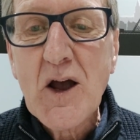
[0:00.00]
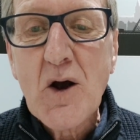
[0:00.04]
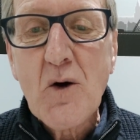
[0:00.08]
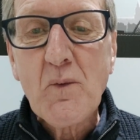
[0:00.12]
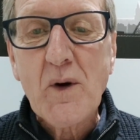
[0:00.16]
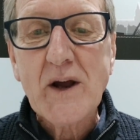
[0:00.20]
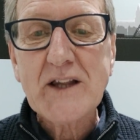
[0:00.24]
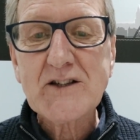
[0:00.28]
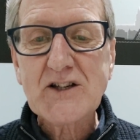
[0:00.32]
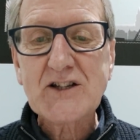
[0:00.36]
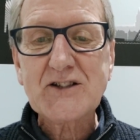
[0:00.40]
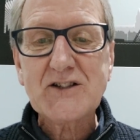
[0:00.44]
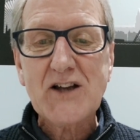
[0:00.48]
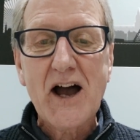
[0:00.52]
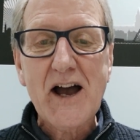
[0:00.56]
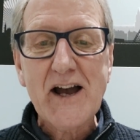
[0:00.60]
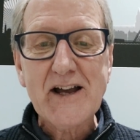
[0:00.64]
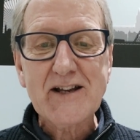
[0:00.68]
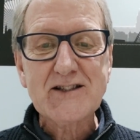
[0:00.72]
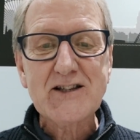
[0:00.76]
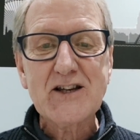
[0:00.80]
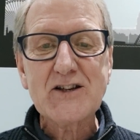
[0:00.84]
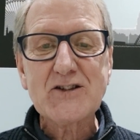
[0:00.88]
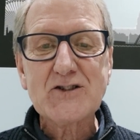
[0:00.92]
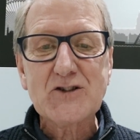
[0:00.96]
When
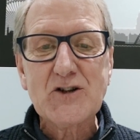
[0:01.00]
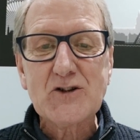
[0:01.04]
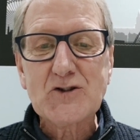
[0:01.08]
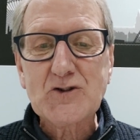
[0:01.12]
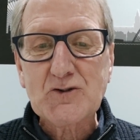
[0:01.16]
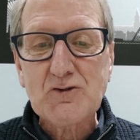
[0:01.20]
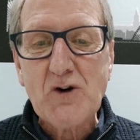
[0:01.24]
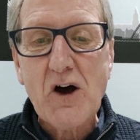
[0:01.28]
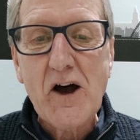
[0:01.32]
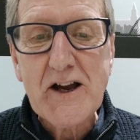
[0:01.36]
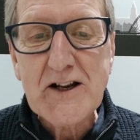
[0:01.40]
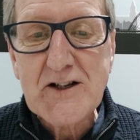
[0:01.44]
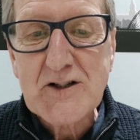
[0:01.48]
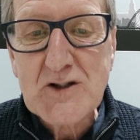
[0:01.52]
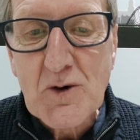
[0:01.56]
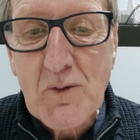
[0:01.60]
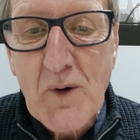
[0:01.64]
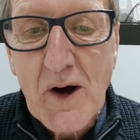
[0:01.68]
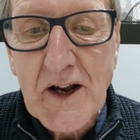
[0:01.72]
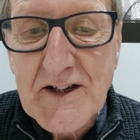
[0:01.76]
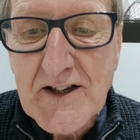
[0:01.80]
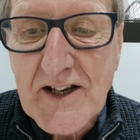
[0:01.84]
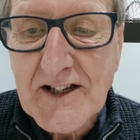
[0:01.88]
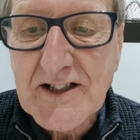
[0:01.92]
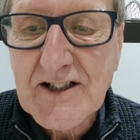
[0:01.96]
scientists are trying to
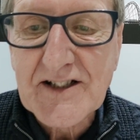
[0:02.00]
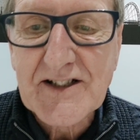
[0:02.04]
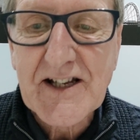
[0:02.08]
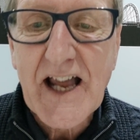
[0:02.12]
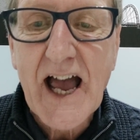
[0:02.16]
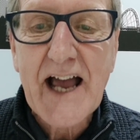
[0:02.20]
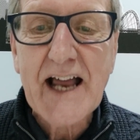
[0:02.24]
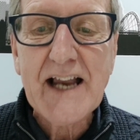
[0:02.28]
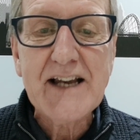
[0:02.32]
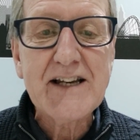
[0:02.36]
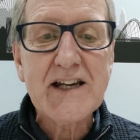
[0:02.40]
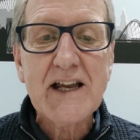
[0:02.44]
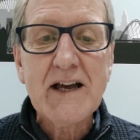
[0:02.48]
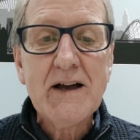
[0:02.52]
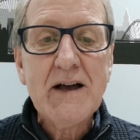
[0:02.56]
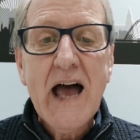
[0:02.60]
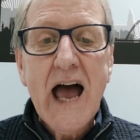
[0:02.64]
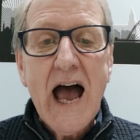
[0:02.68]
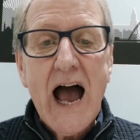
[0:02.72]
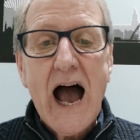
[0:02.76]
understand